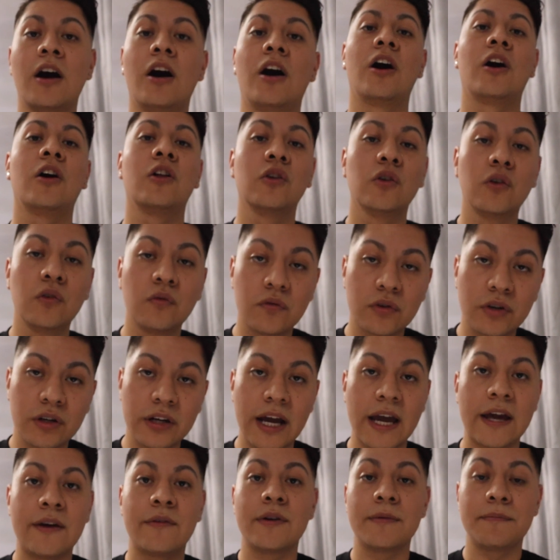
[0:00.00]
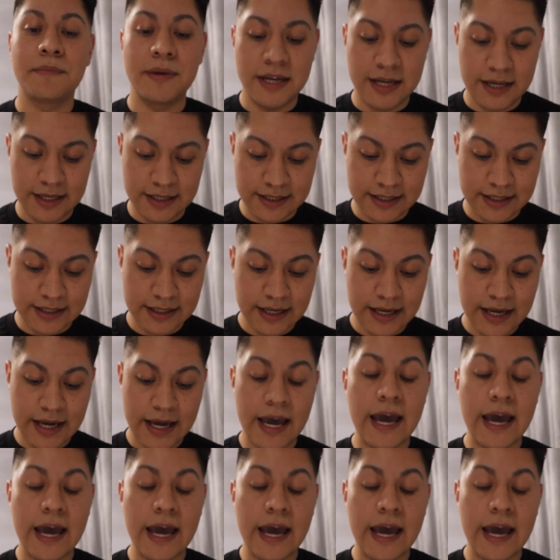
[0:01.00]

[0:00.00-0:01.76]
all over and repeats,